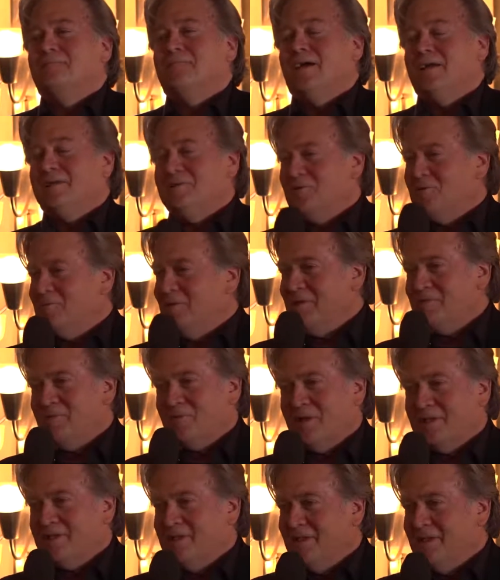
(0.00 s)
I told people
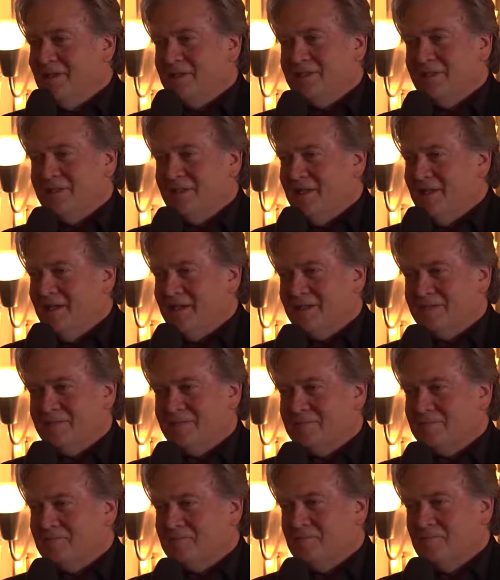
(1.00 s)
right then, I said, hey,
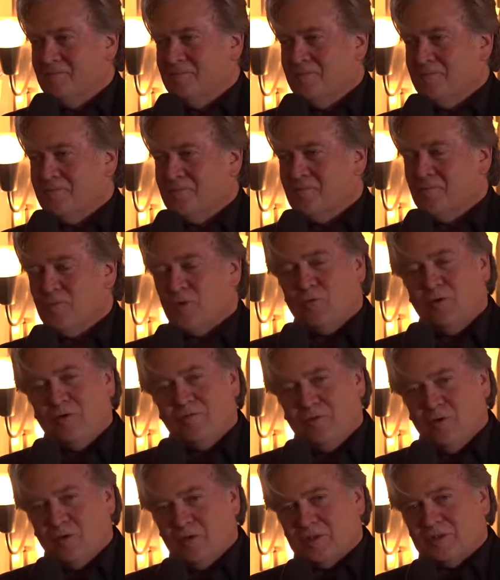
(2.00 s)
we
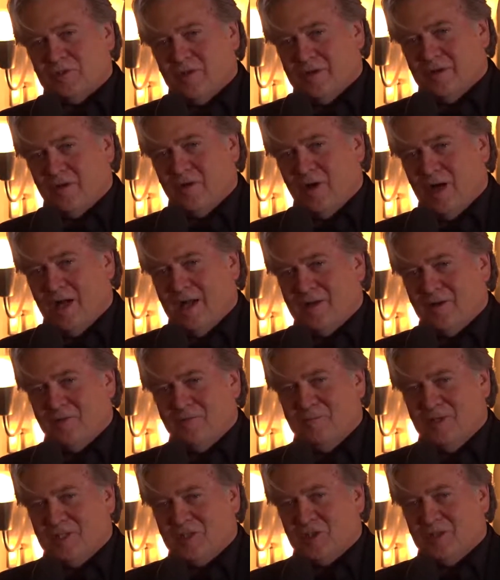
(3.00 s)
focus on Ohio,
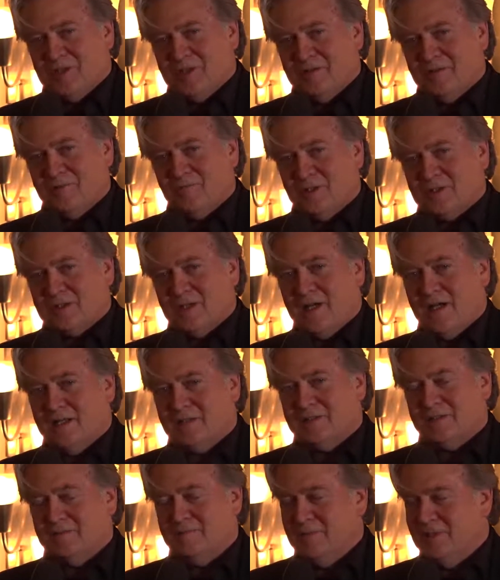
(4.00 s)
Michigan,
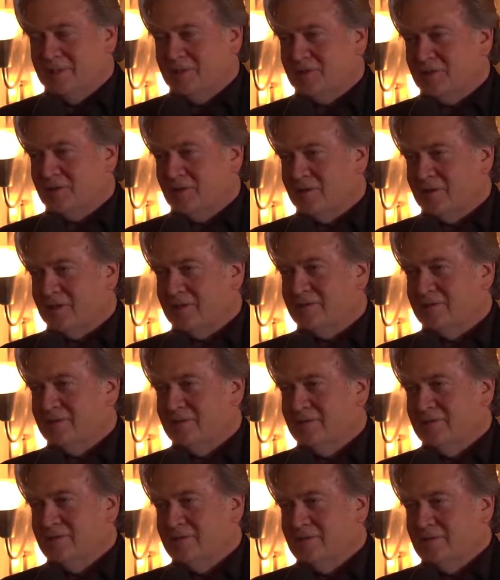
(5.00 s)
Wisconsin, Minnesota,
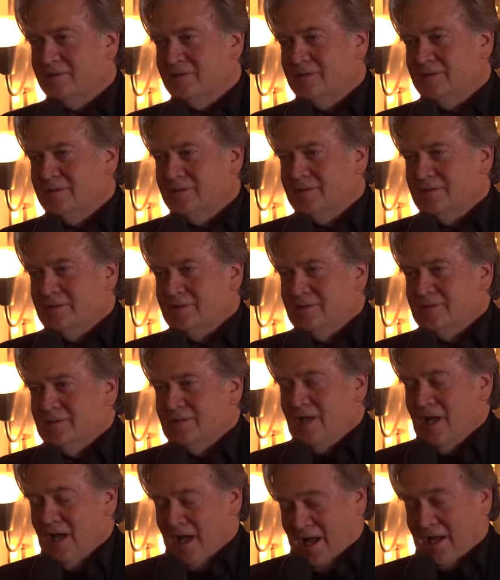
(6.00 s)

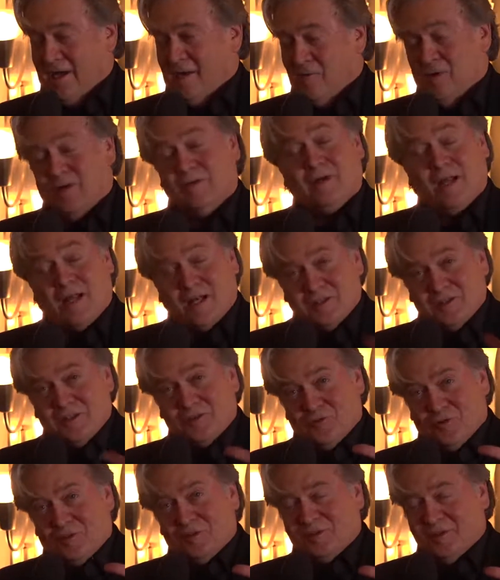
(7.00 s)
Iowa. Actually,
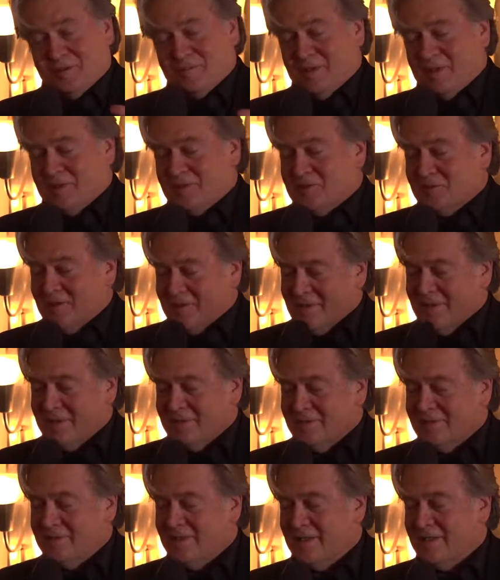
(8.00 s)
Trump said Minnesota.
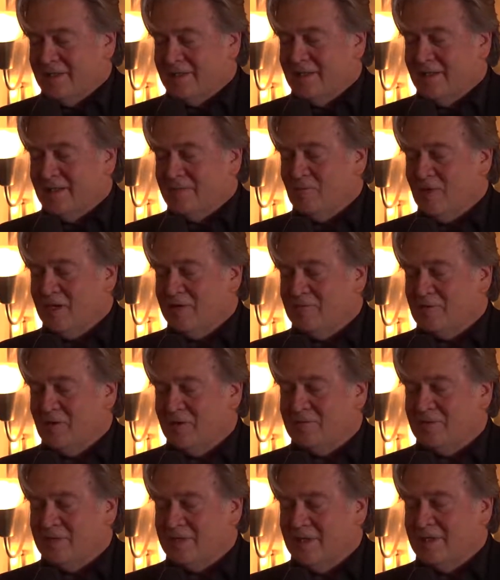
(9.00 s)
I waved
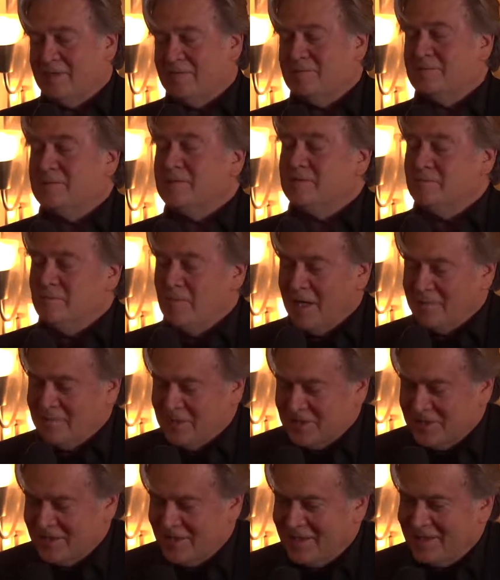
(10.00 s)
off on that. My
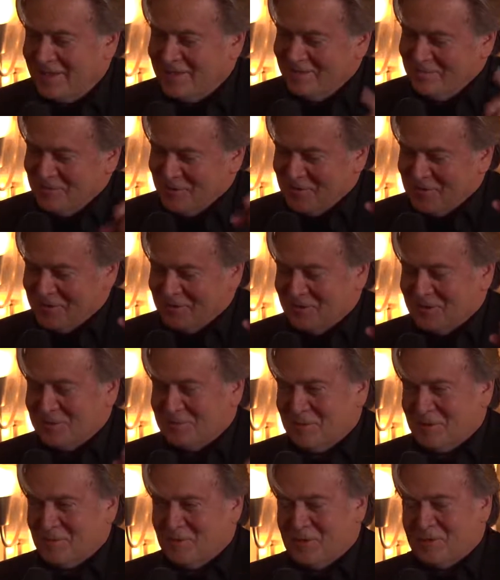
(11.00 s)
mistake. We only lost
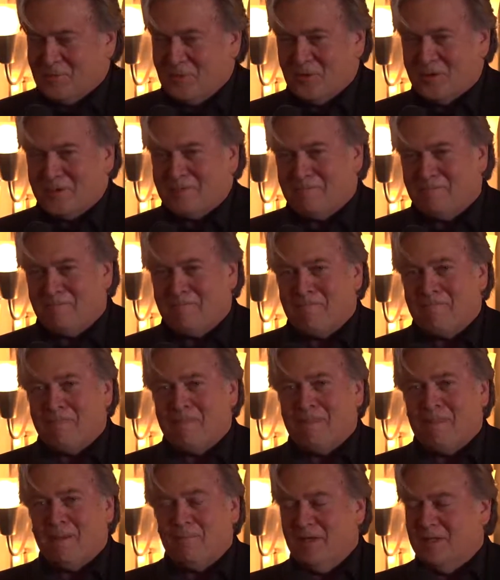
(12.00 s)
by 1 point.
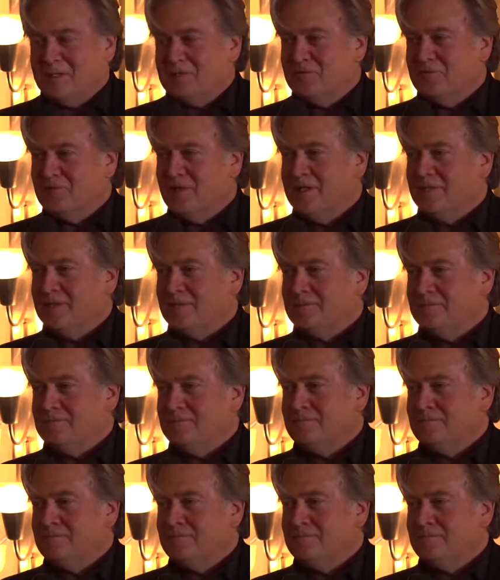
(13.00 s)
Pennsylvania.